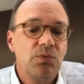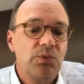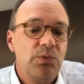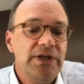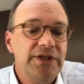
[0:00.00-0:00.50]

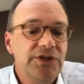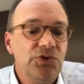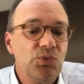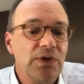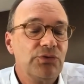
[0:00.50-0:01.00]
really need
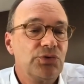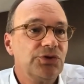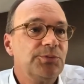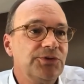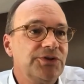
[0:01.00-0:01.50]
to have
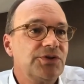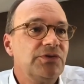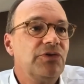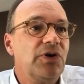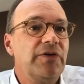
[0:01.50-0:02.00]

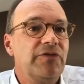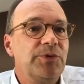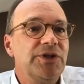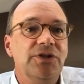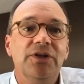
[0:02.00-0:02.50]
transportation for
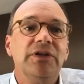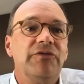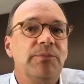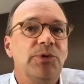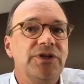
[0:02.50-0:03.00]
everybody. Not
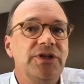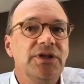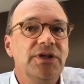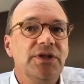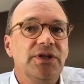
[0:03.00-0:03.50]
everybody,
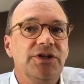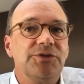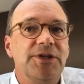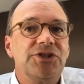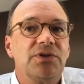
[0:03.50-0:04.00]

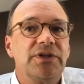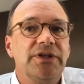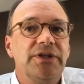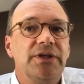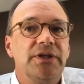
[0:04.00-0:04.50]

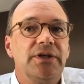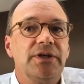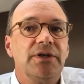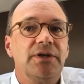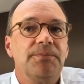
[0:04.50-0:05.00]
especially
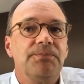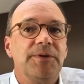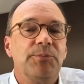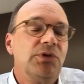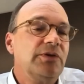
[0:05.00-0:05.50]

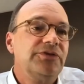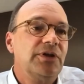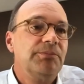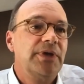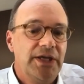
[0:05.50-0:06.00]
people of
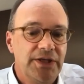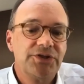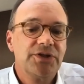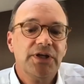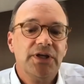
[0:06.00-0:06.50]
some
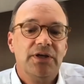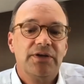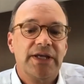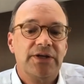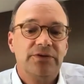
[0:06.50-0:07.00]
age,
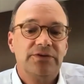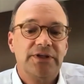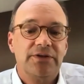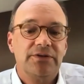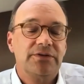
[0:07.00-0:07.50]
cannot
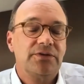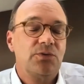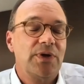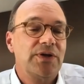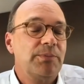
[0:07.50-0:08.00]

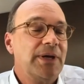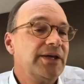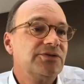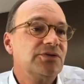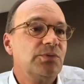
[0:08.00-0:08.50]
ride a
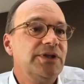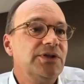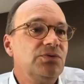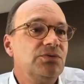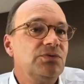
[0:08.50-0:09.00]
bike. So we
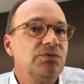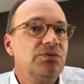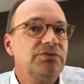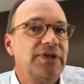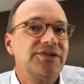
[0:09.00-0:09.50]
need
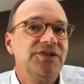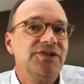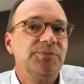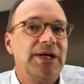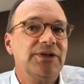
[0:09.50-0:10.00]
to, taxi
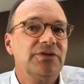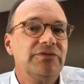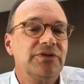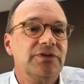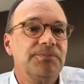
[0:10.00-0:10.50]
is part of
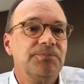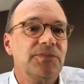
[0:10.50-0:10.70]
the